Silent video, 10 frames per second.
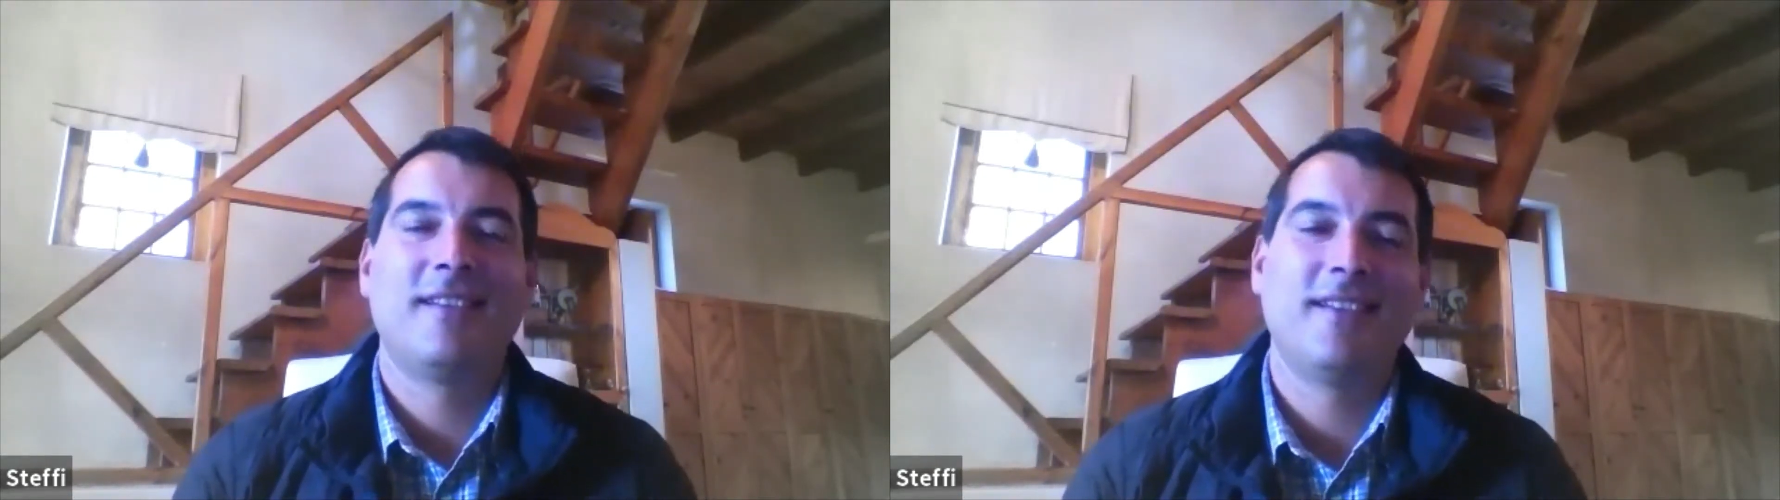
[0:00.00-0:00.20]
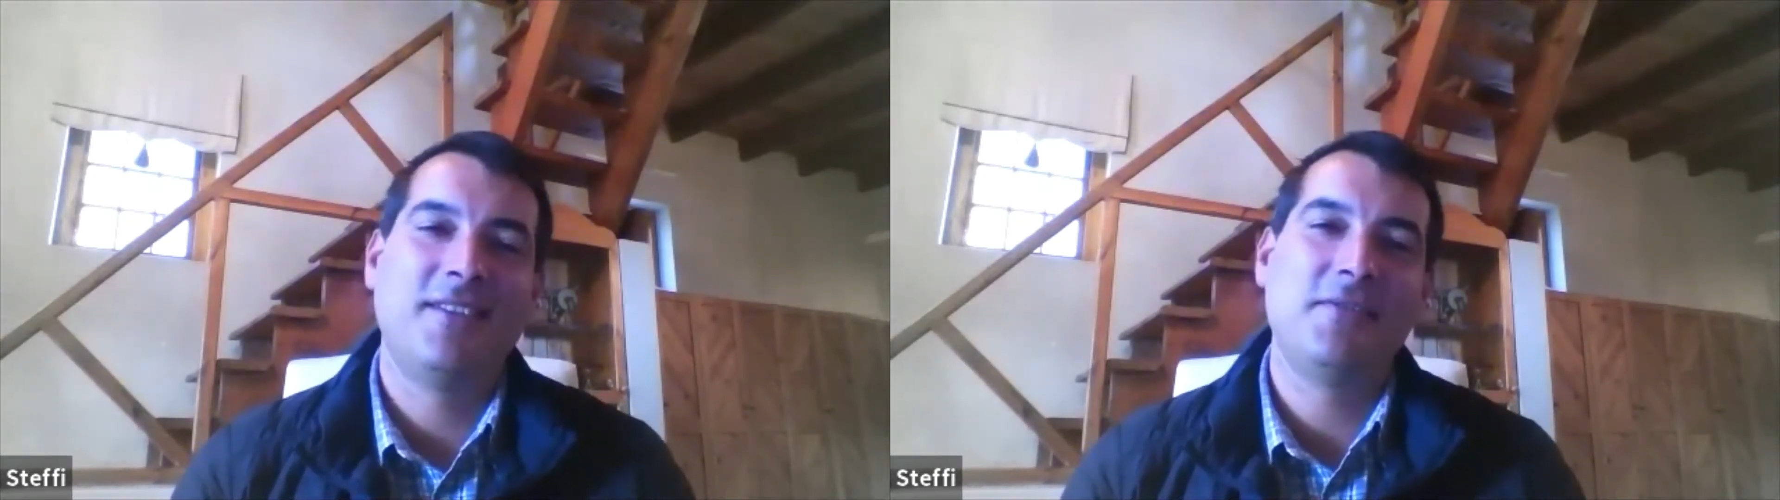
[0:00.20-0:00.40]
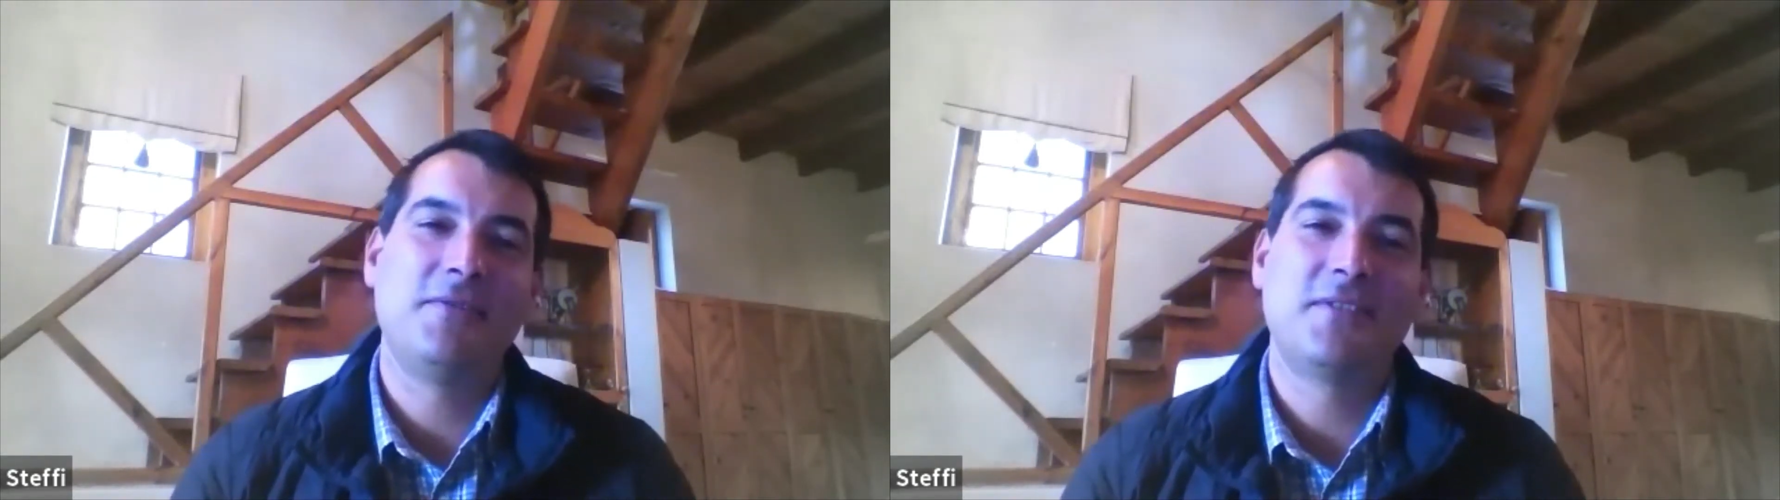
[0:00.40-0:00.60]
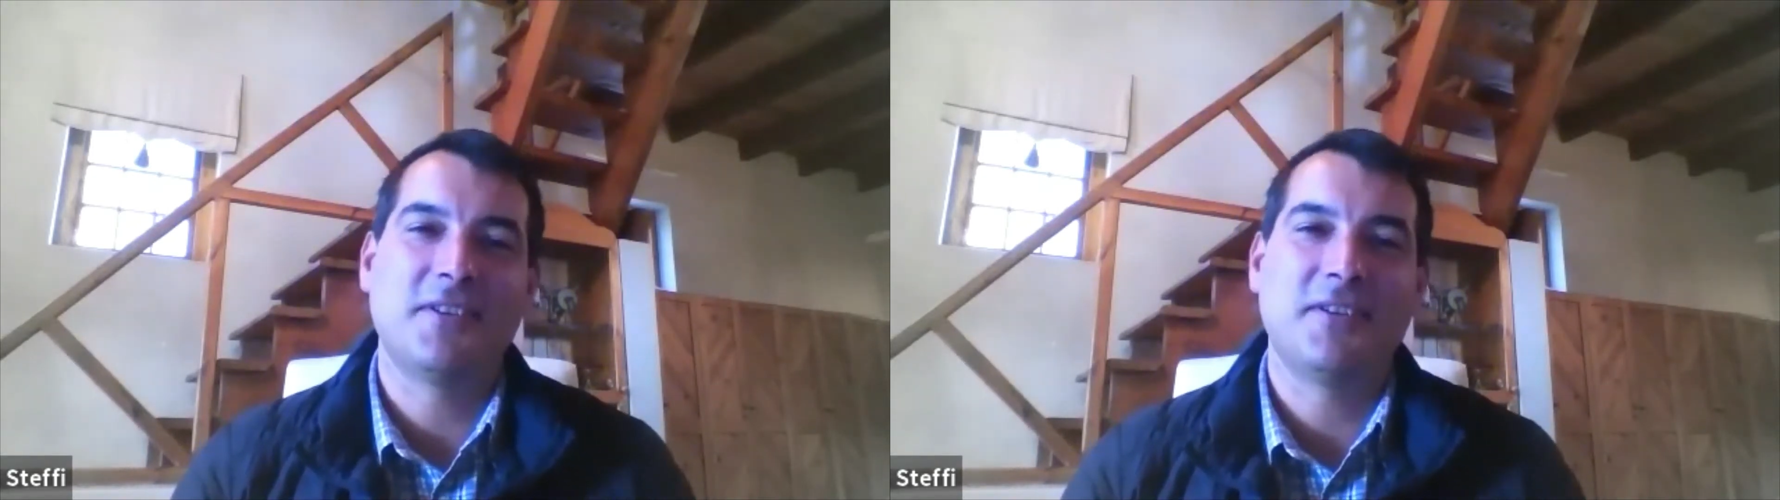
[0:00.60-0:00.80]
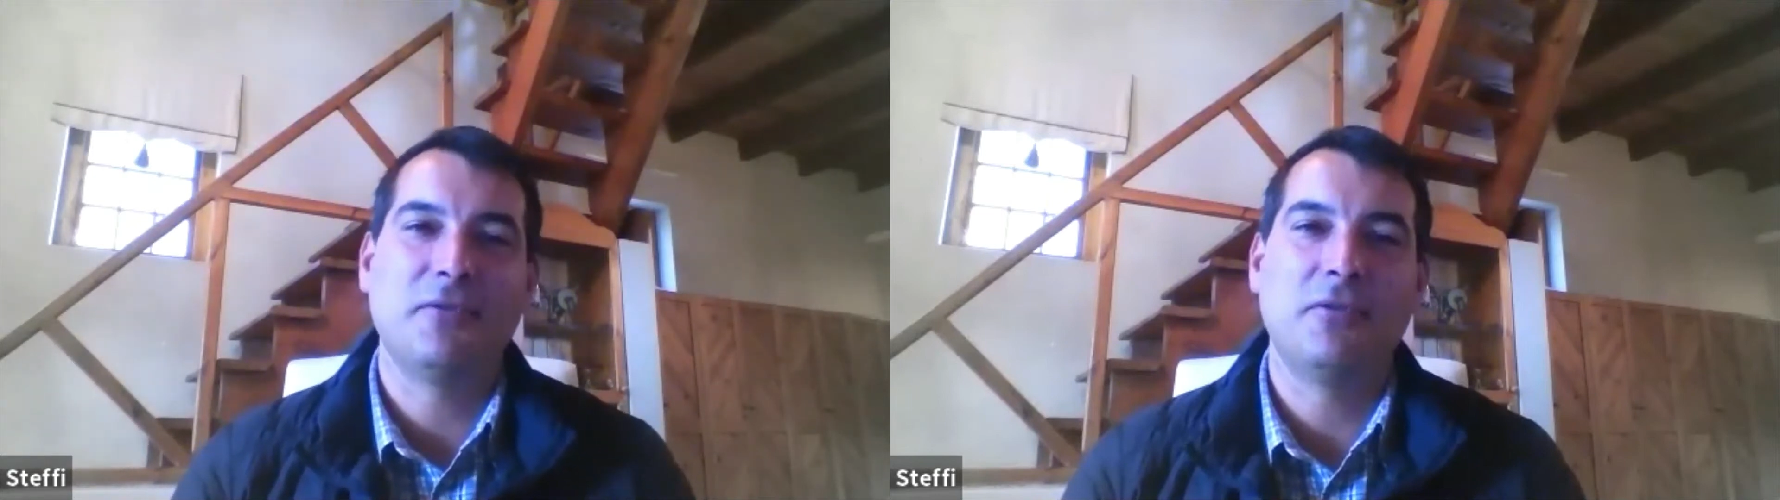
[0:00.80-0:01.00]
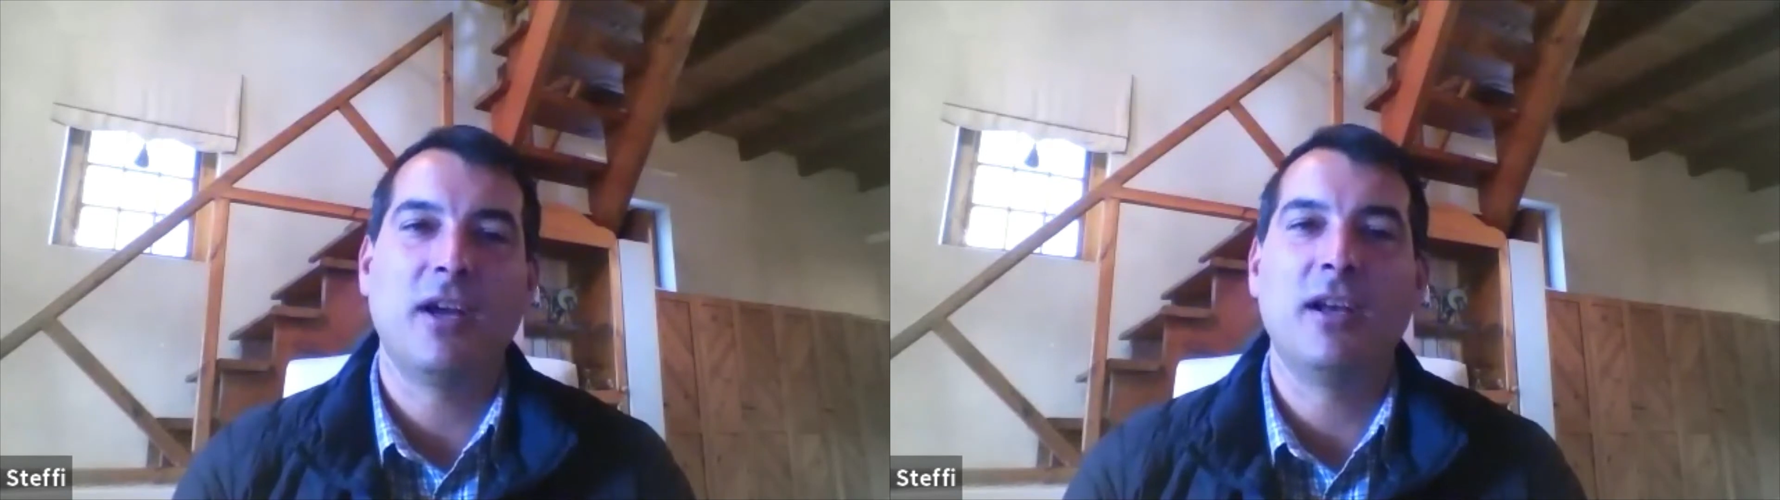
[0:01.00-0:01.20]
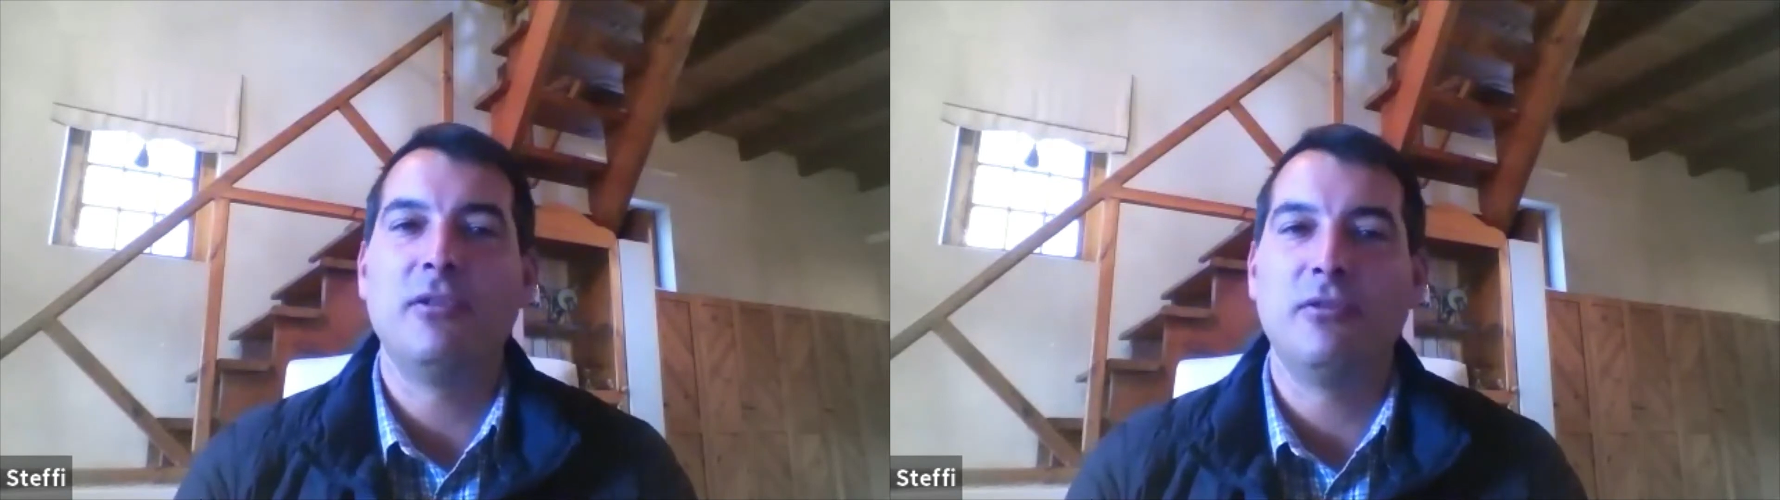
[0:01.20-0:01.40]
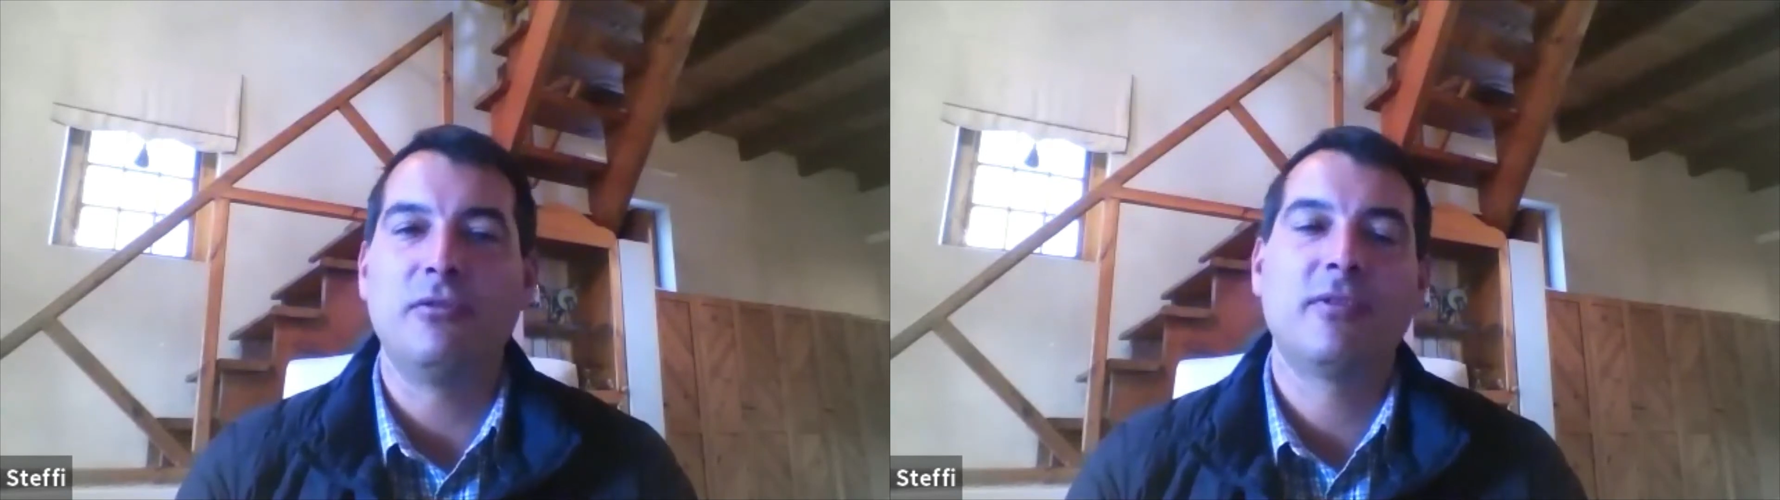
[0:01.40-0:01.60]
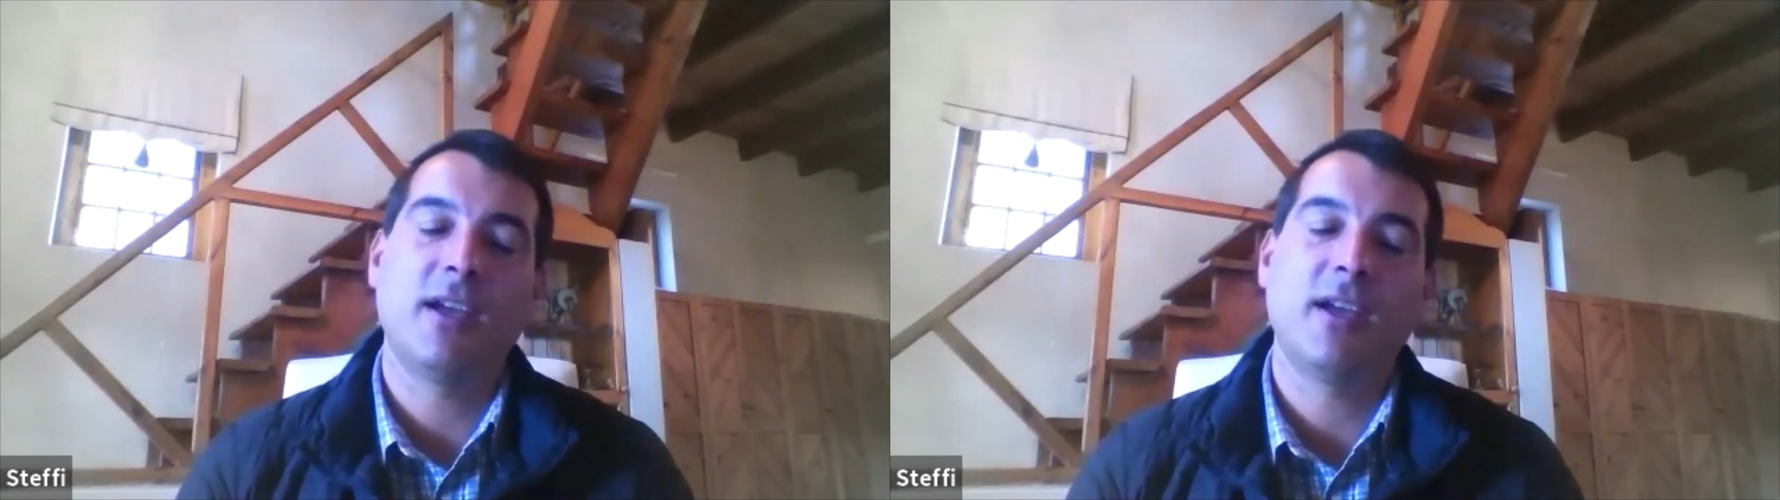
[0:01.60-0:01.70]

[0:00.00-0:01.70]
you start to dilute.